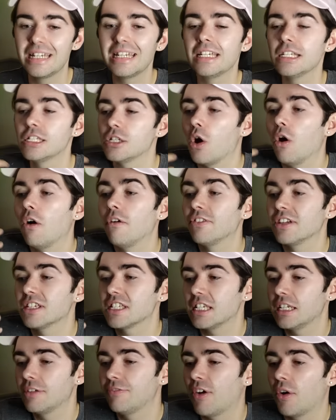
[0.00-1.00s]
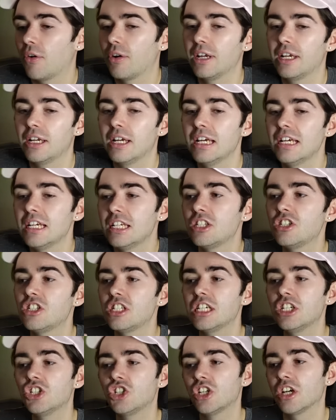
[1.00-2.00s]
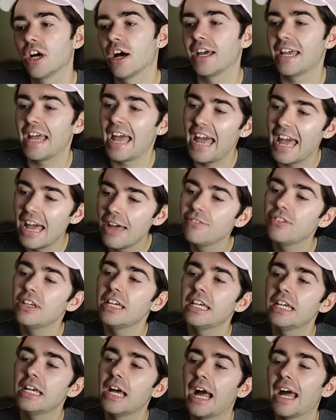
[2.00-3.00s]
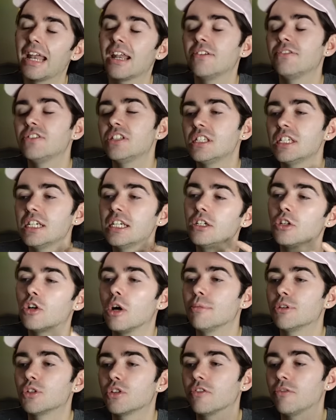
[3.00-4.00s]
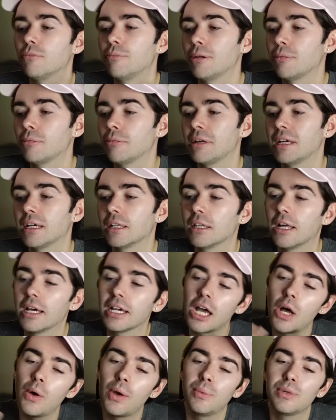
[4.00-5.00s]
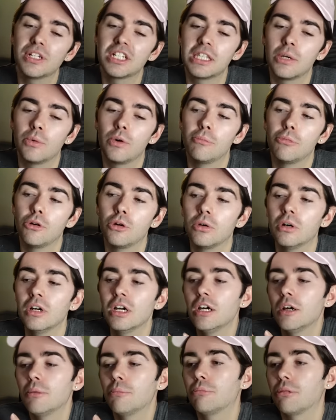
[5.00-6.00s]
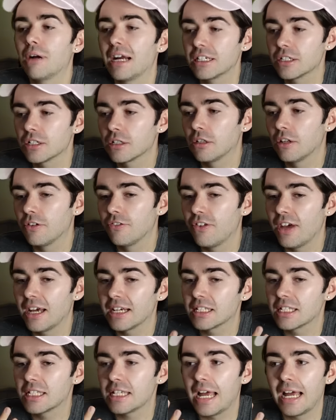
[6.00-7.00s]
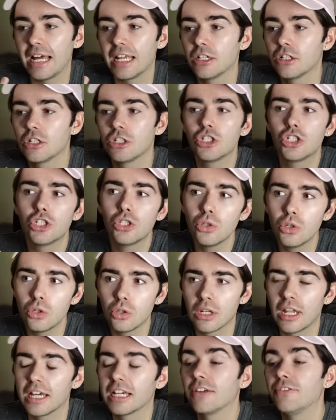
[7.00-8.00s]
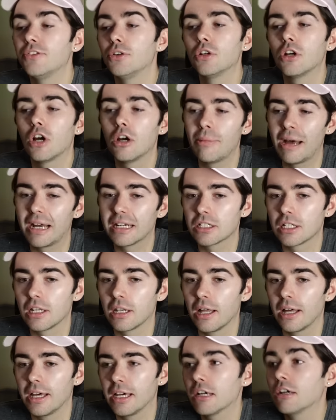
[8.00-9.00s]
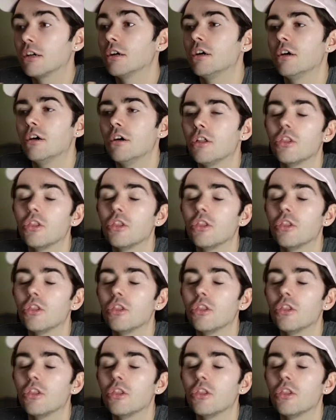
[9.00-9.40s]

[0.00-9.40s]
It is obviously very CGI heavy, and I've seen commentary from people being like, oh, I wish there were more practical effects, and sure, like if you go back to like